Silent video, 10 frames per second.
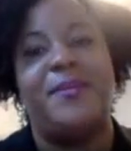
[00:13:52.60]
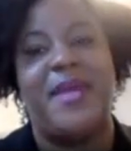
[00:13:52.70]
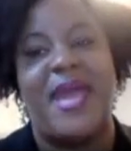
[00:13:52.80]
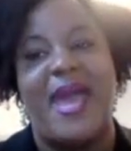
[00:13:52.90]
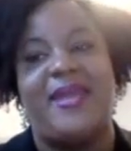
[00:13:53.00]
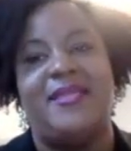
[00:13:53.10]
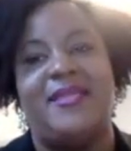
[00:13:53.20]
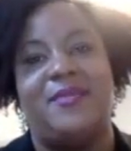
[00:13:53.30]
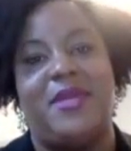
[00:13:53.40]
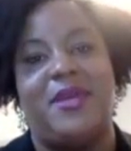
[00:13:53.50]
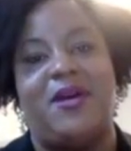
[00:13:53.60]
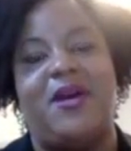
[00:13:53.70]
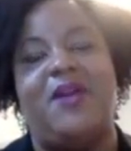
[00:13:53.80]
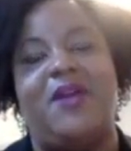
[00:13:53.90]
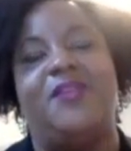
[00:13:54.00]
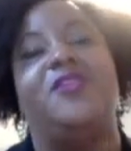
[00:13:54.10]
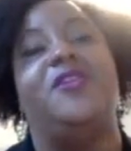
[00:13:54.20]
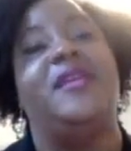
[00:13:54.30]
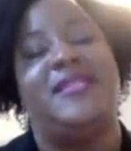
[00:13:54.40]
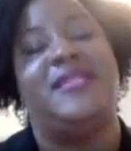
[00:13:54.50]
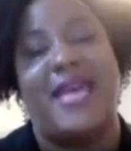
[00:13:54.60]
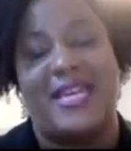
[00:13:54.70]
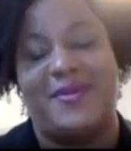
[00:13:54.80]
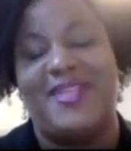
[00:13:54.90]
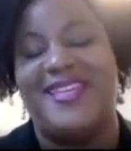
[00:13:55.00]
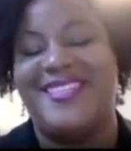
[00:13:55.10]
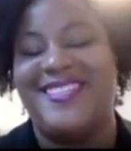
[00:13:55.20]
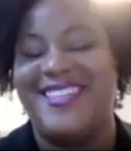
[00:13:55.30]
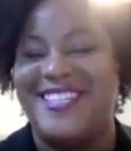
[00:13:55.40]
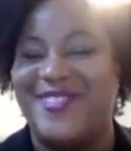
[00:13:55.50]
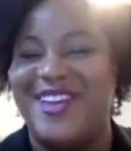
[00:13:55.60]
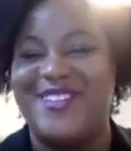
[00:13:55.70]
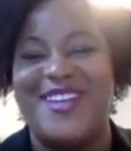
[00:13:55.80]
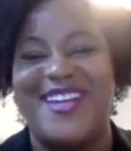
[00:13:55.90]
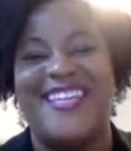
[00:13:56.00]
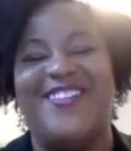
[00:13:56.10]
be adding something on an attachment. That's the word I was trying to think of the word.